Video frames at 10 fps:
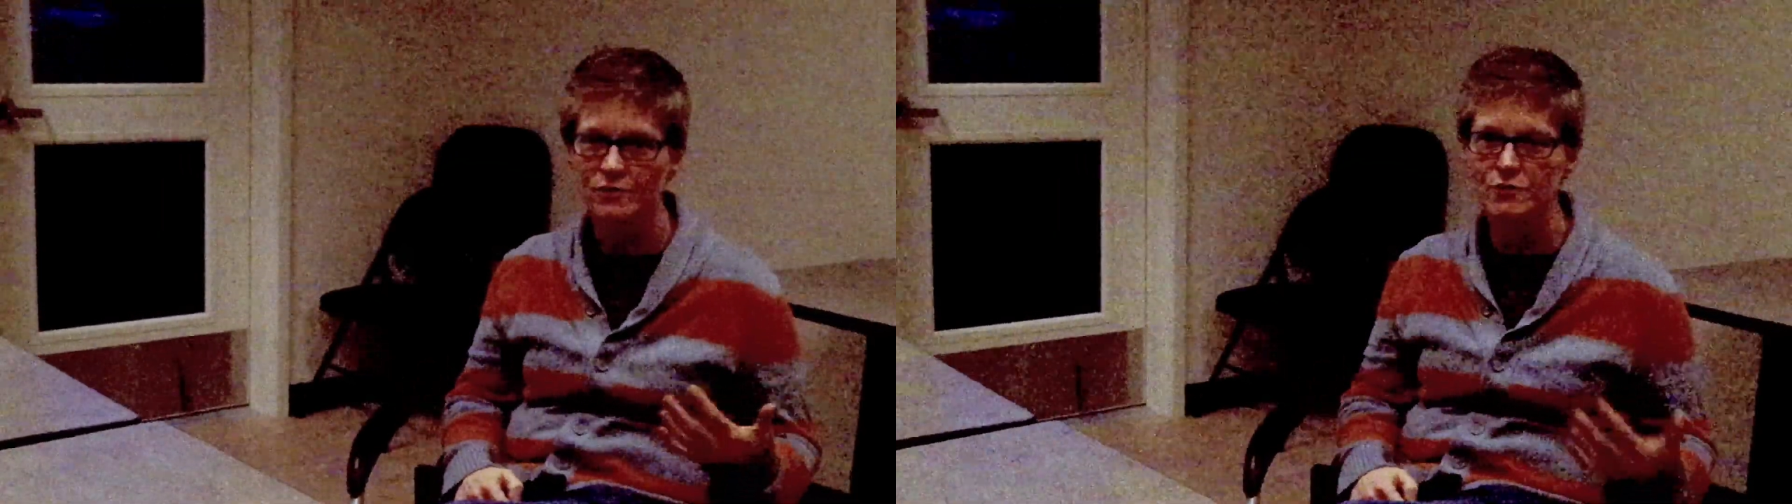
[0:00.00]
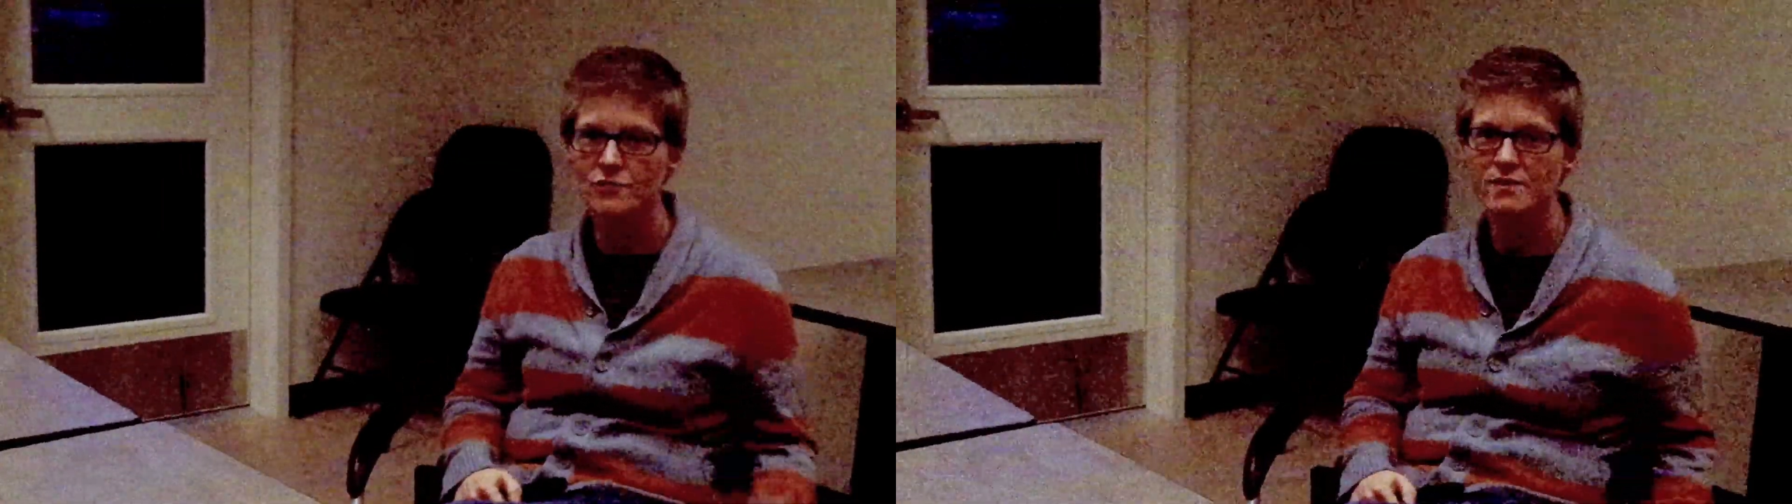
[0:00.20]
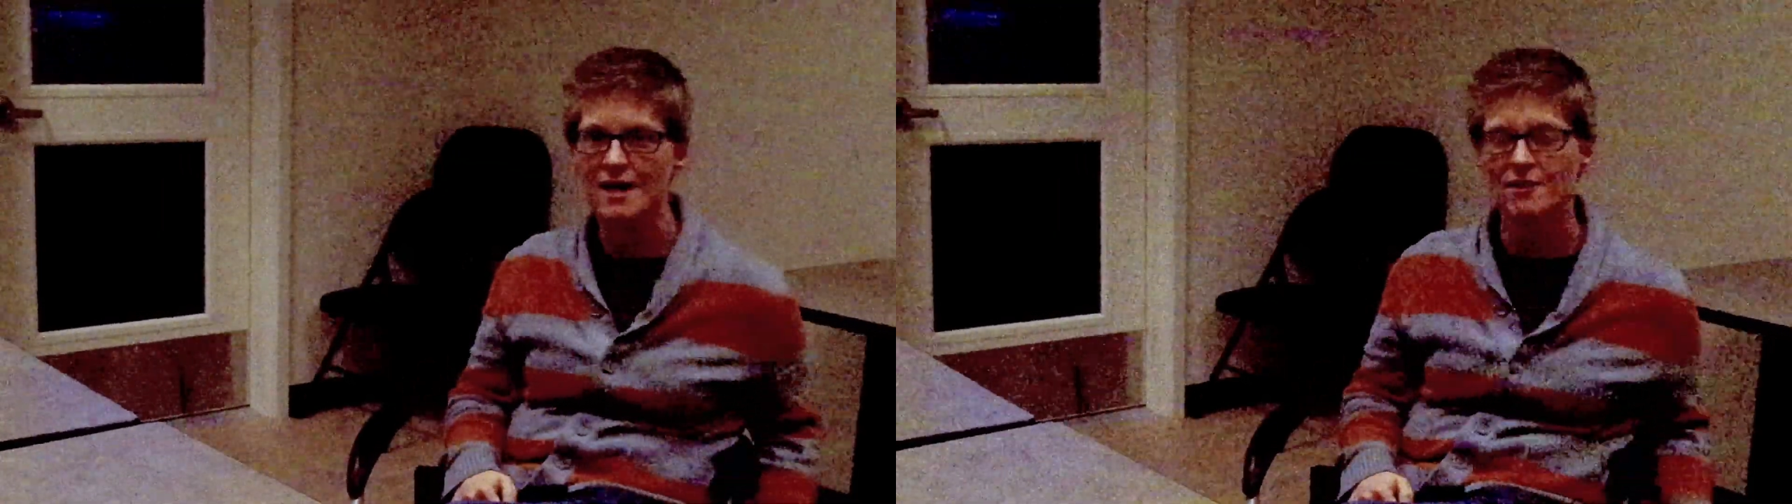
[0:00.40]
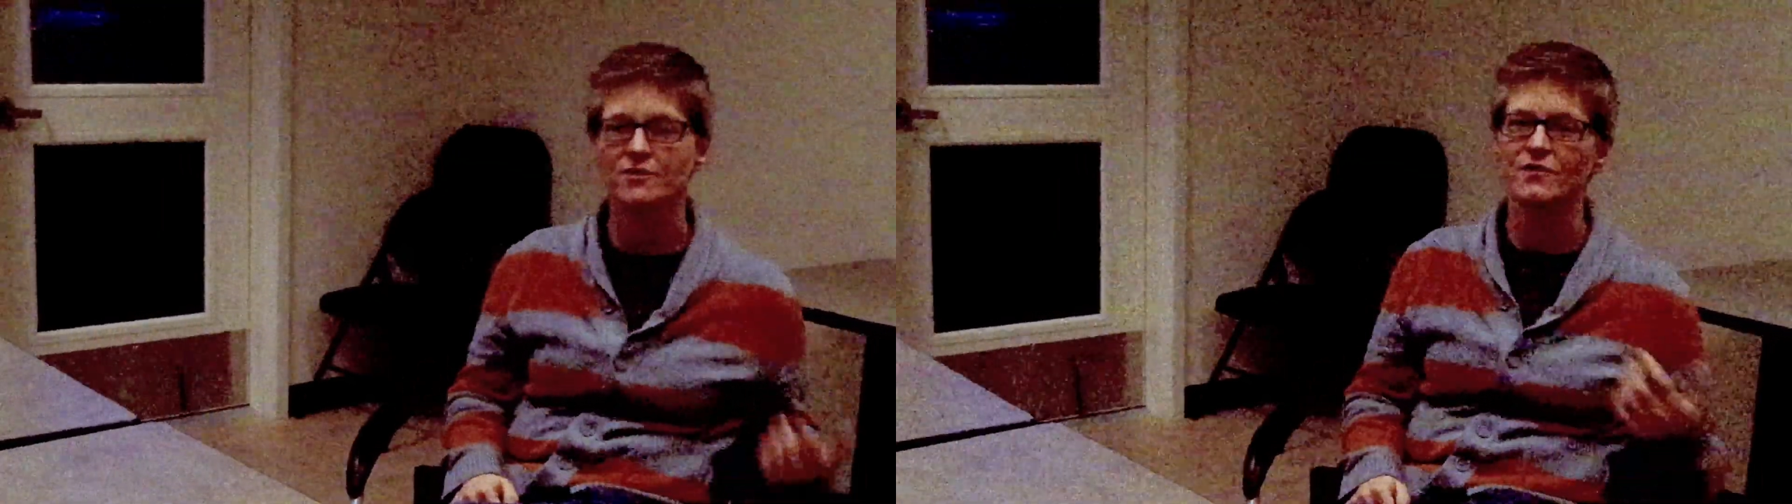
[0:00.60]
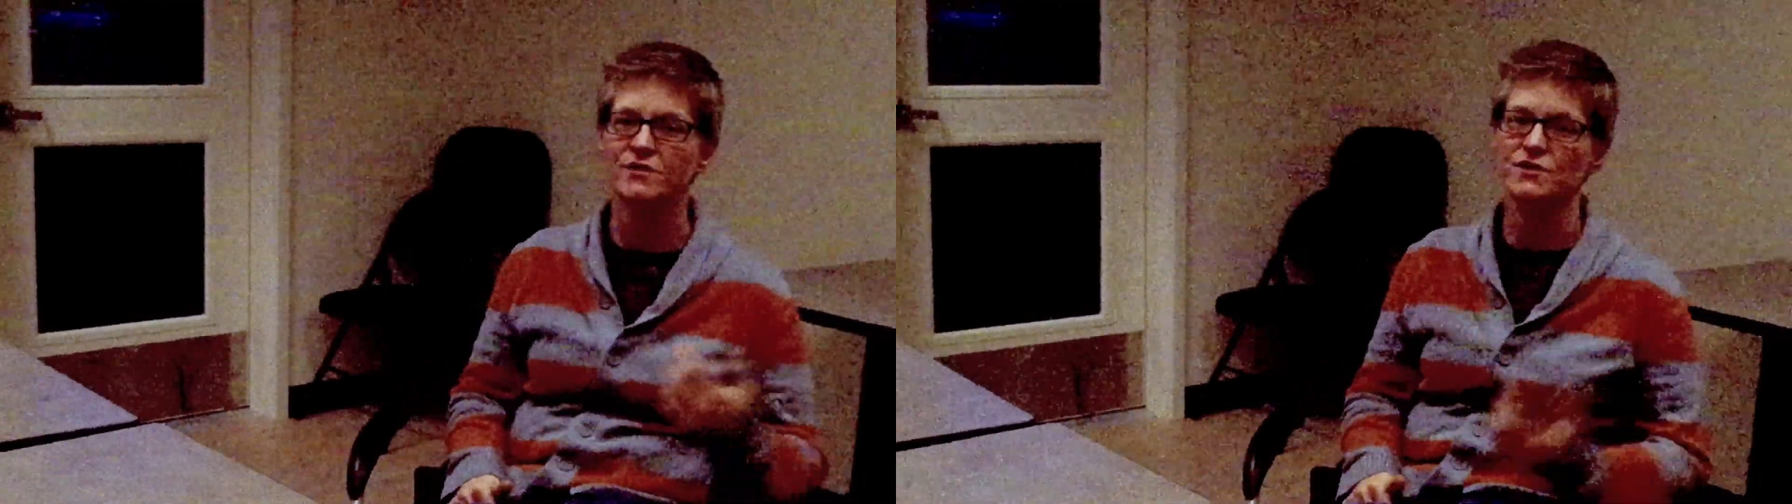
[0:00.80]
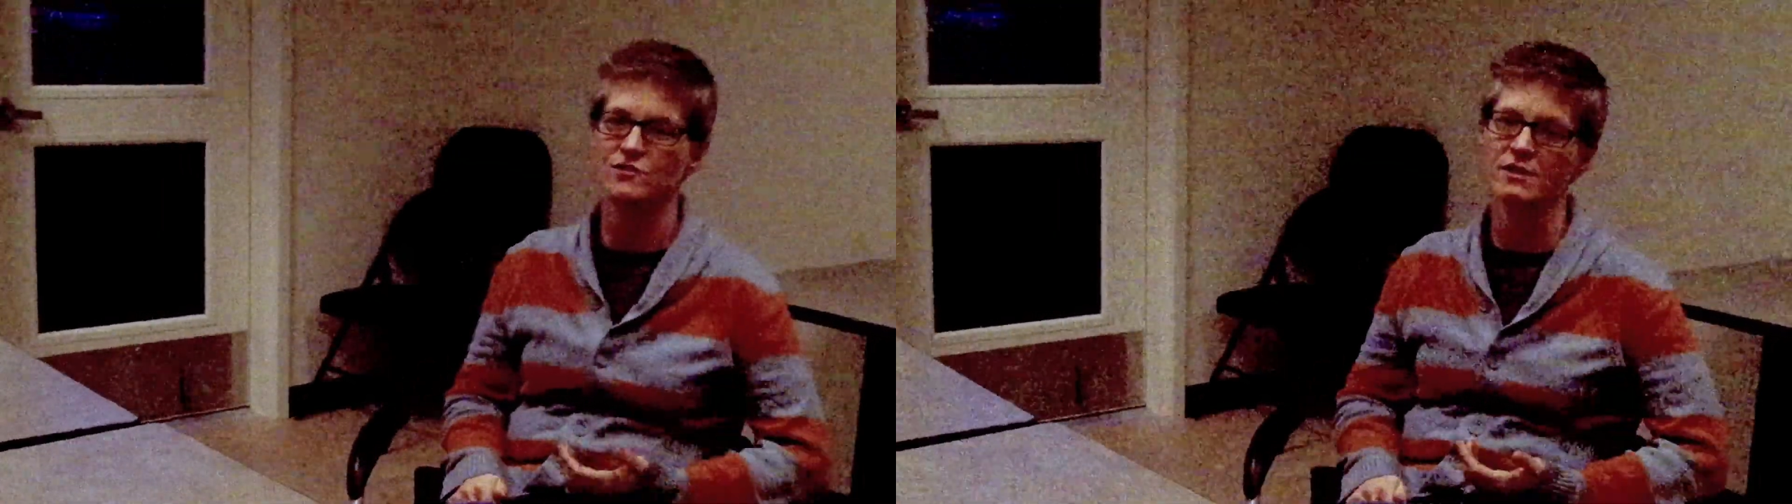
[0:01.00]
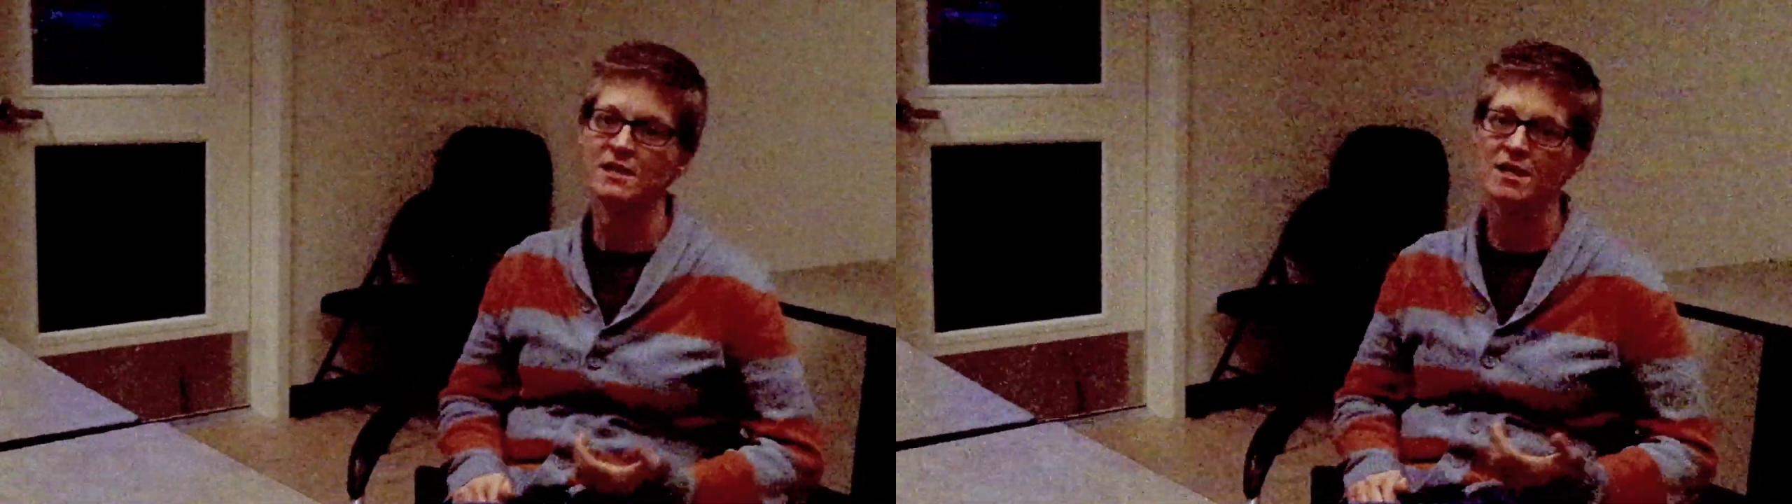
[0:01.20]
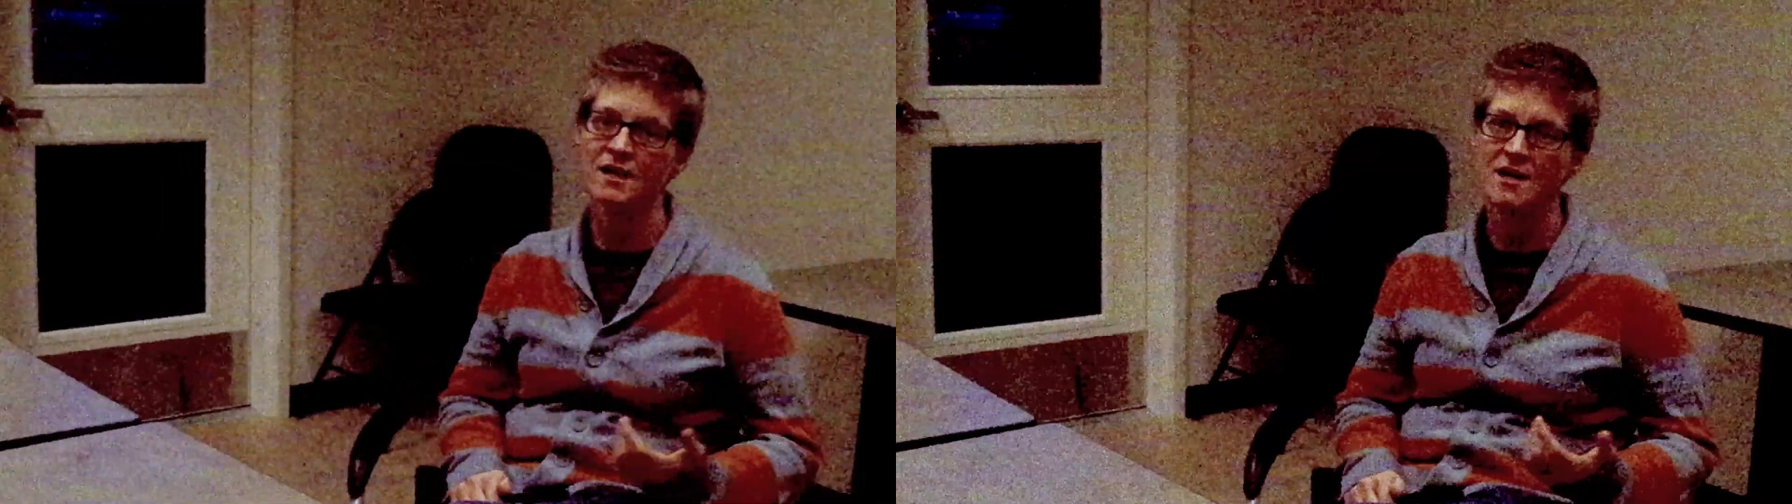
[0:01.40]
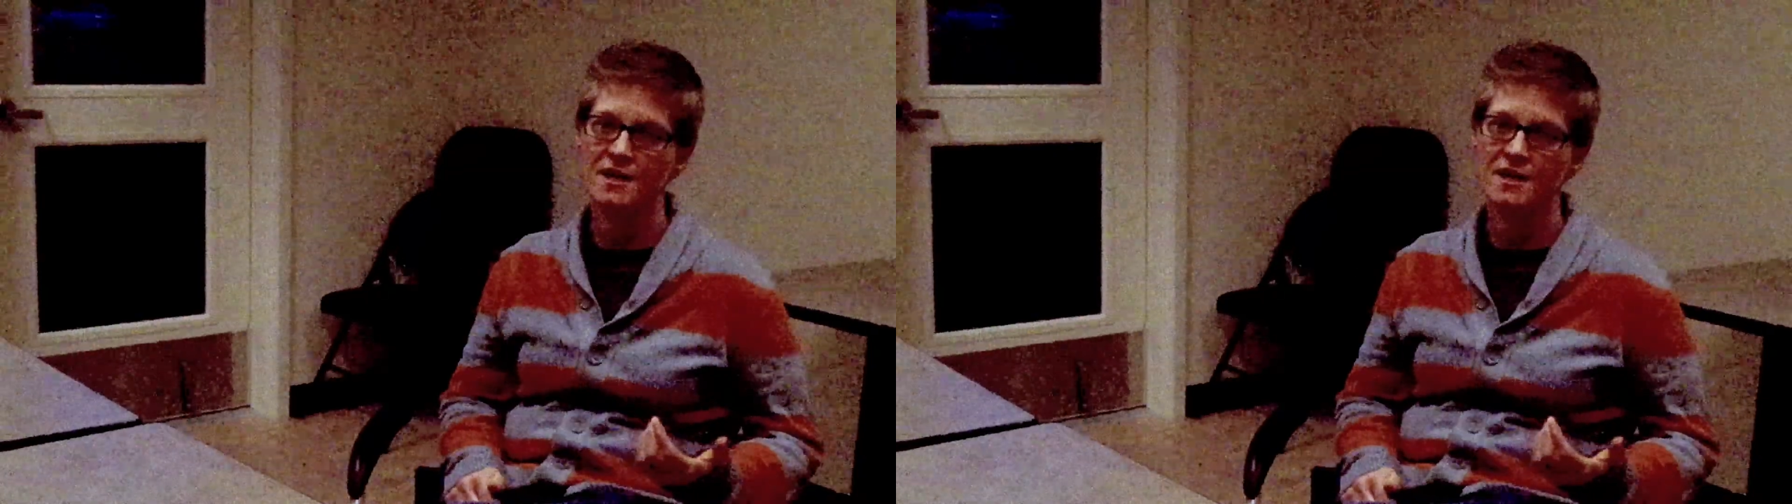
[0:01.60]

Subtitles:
who's out on the street